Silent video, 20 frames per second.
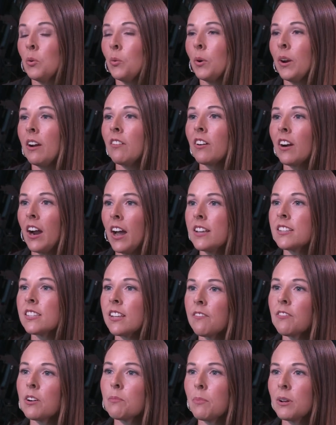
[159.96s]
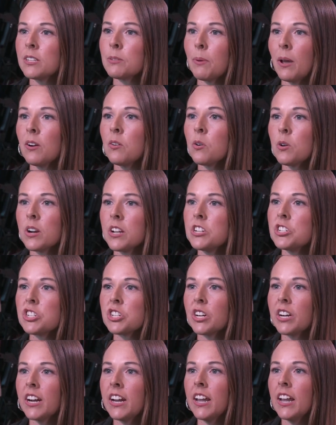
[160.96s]
Whenever I suffered my spinal cord
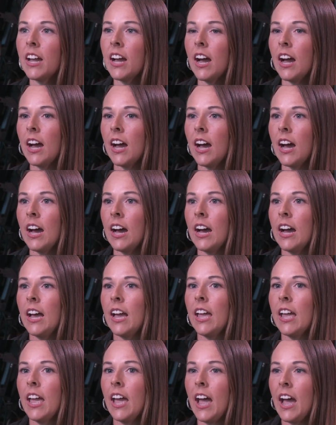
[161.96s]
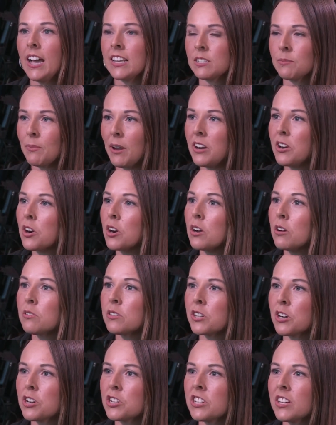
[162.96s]
injury, I asked my
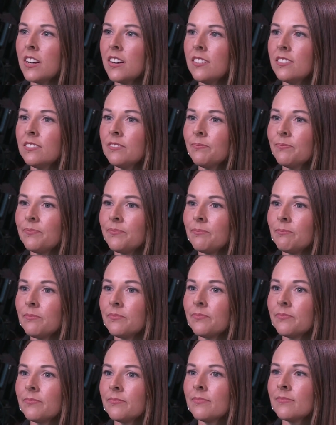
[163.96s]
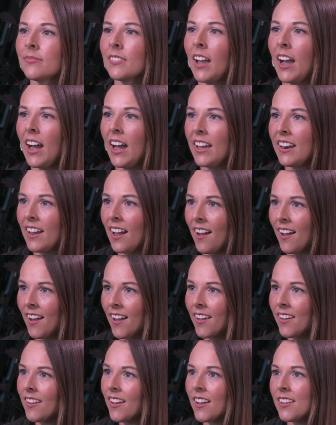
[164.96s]
neurosurgeon eye to
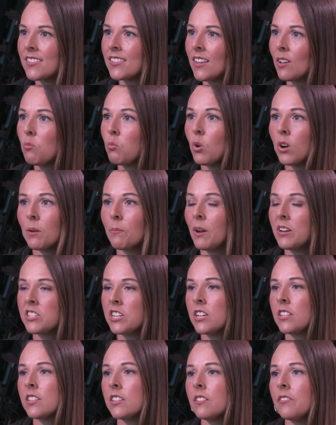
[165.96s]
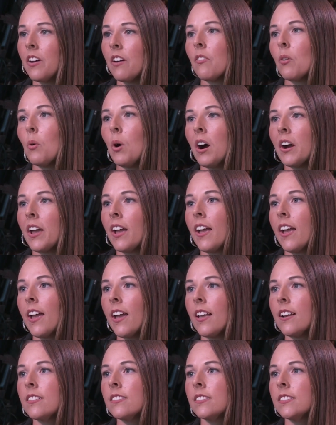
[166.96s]
eye, I said, what are my chances of ever walking
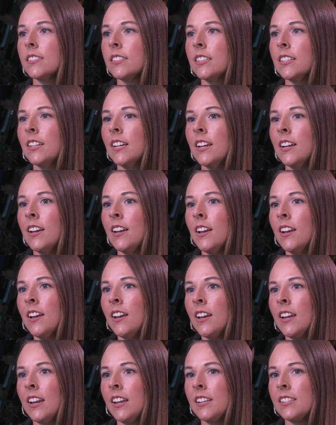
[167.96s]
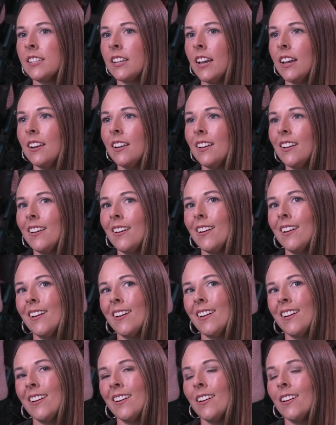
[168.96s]
again? And he said,
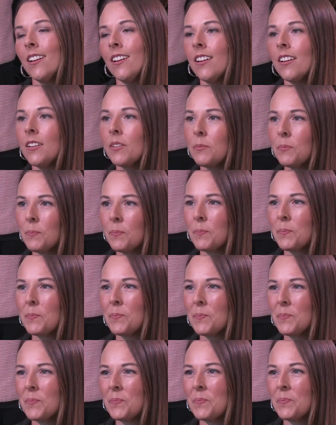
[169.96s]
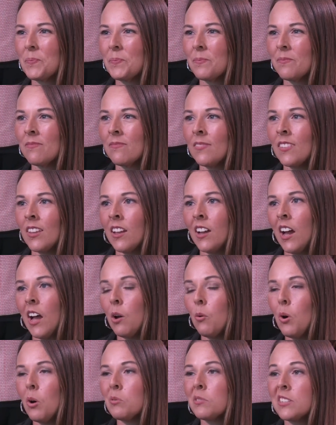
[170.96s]

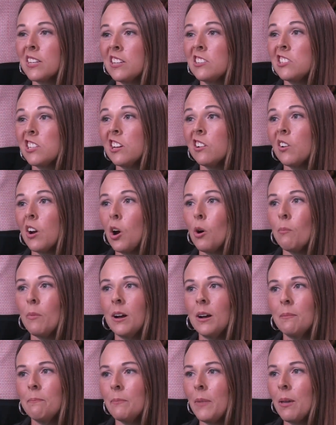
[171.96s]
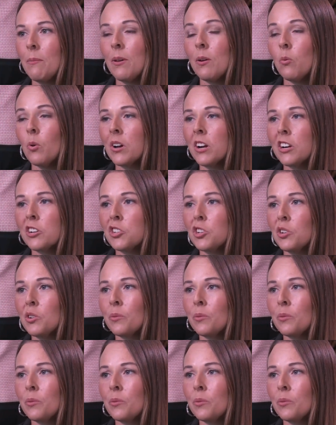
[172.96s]
I won't say zero, but maybe 1 or 2%.